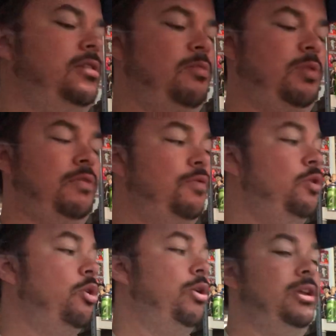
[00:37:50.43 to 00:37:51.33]
I mean, if
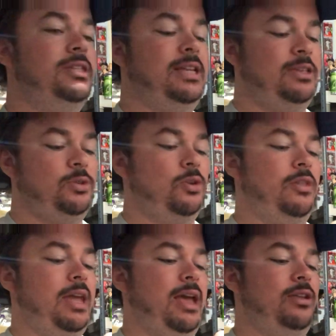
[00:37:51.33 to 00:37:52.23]
you don't hit 10s
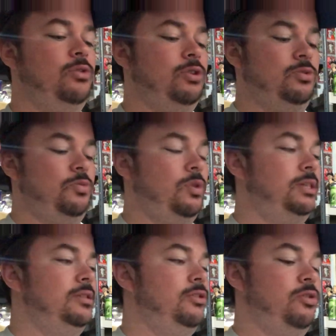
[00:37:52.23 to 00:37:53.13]
on that, you just
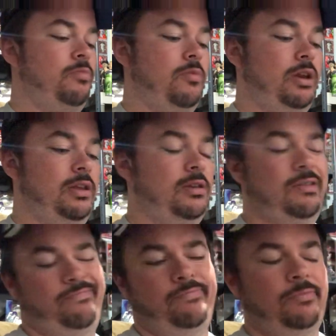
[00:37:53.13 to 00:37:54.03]
wasted your money.
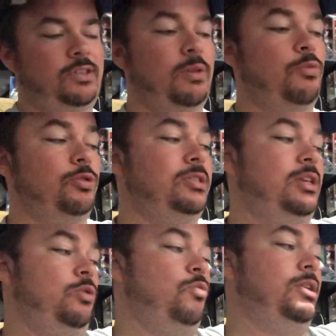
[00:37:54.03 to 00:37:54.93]
Some would
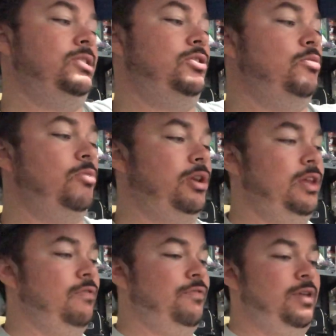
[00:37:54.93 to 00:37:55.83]
say you wasted your
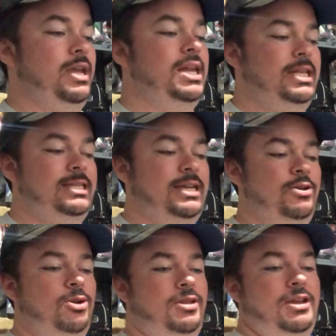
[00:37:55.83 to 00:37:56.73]
money even if you hit a 10
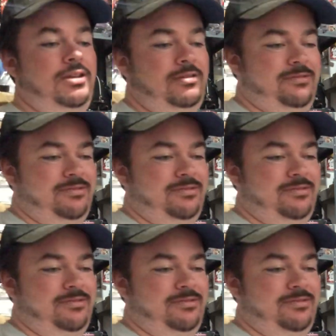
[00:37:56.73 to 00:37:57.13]
on that.